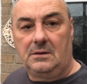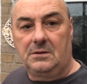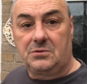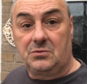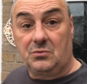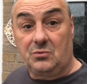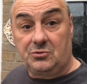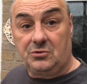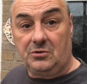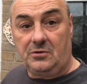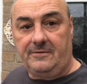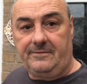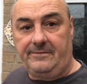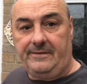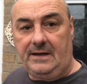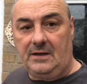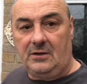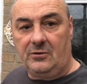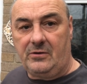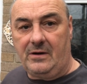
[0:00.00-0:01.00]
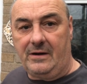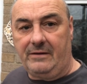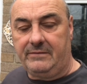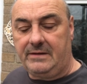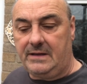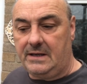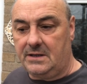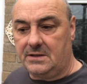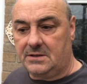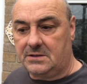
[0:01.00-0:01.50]
So we took the final drive
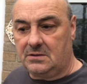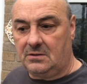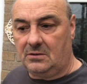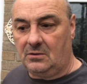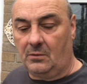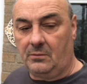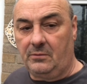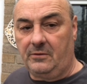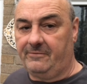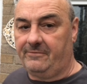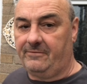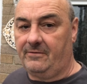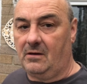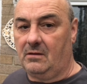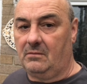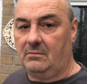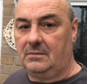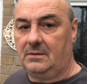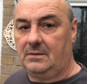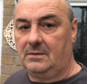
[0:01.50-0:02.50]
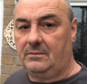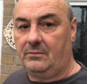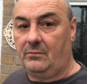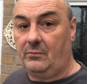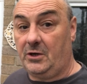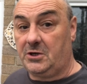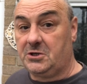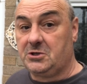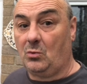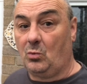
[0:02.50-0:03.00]
case up the farm,
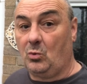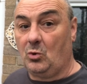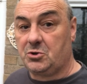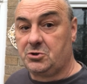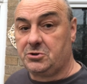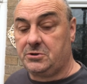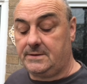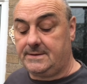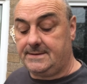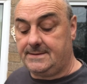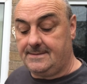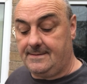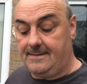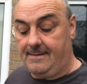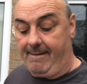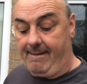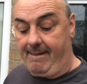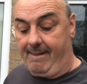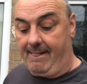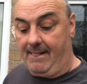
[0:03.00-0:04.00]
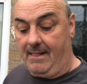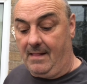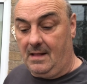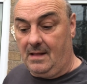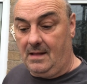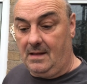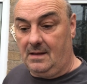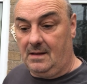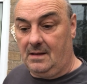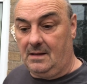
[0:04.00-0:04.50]
pressure washed it.
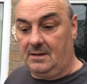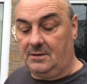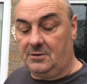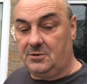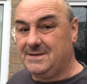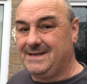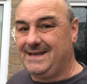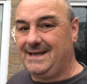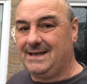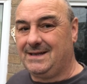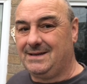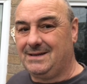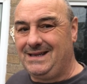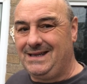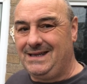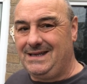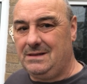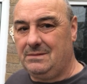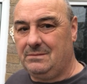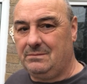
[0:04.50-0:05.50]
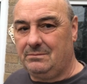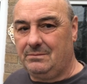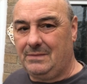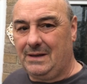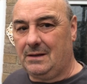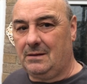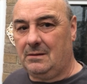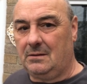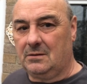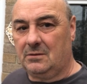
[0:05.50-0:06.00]
Just get it clean,
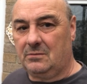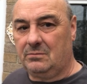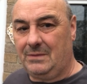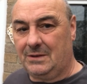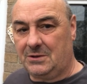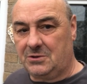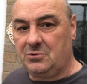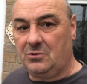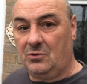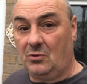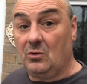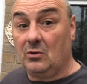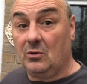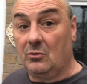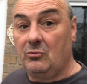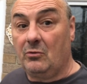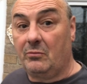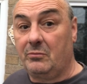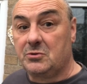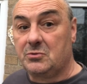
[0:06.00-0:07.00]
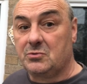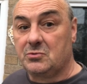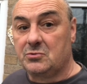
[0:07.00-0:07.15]
make sure all the rubbish